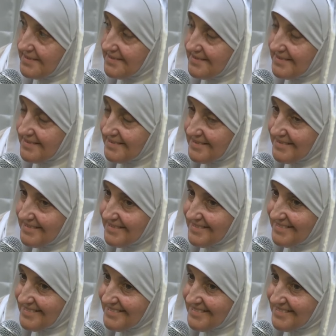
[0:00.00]

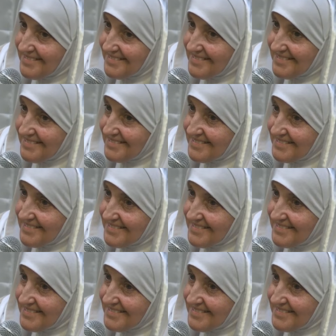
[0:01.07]
No one is speaking in this clip.